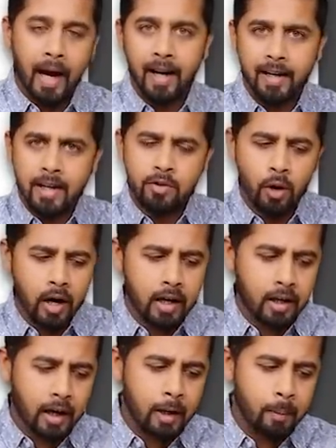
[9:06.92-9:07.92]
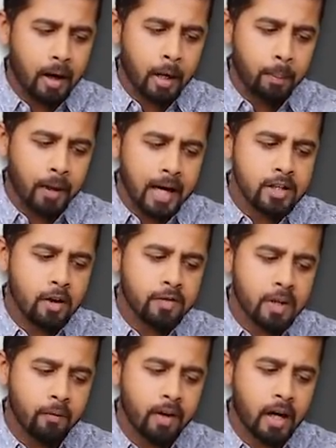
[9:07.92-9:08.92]
And it has got a current market price of
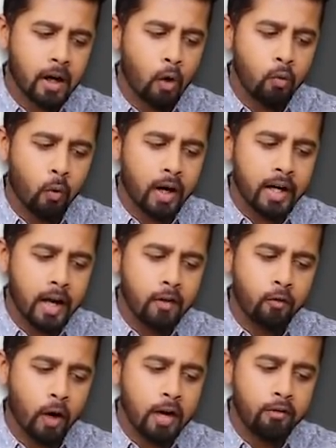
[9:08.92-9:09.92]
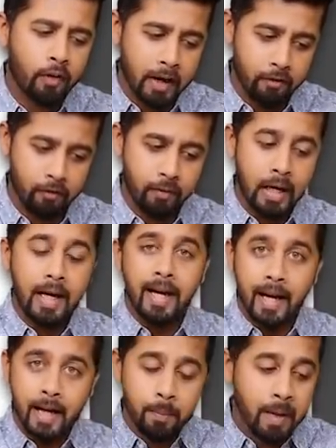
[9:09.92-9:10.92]
somewhere around 145.
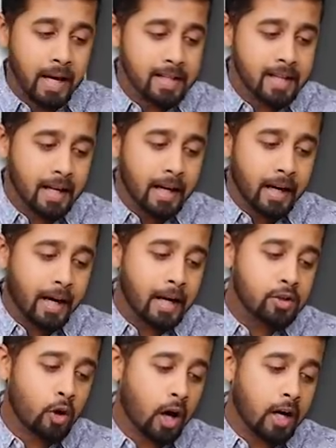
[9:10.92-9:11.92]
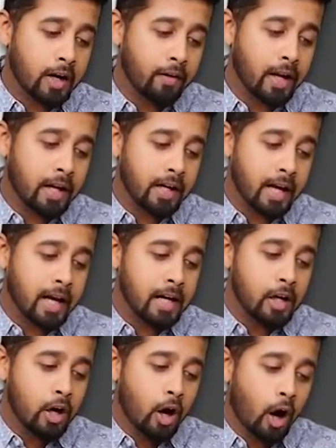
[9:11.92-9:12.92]
It means it has got a dividend
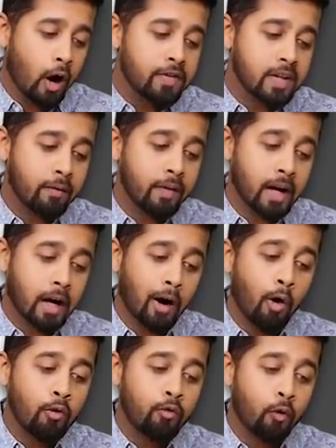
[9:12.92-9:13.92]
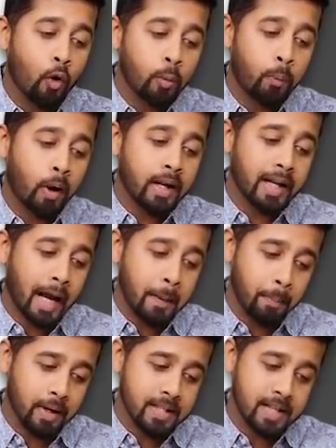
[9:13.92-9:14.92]
yield of somewhere around
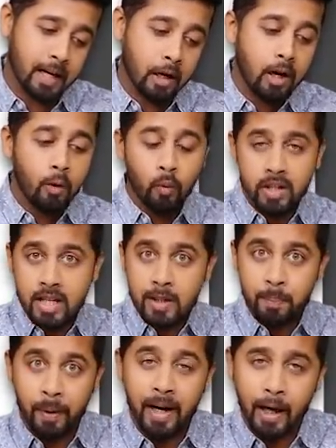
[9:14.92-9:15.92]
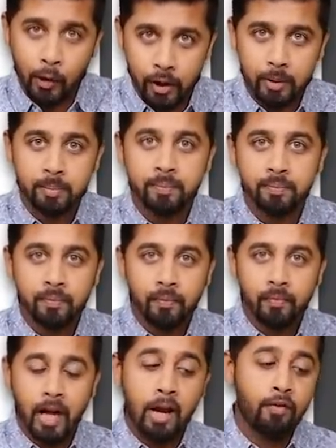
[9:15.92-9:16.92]
4.9%, which is pretty good.
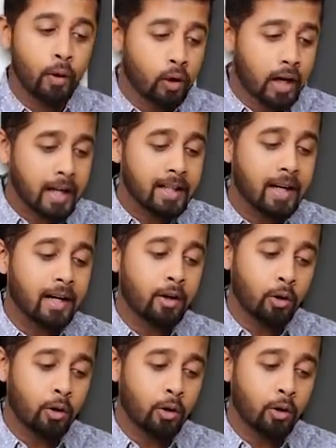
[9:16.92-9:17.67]
Now, if you look at the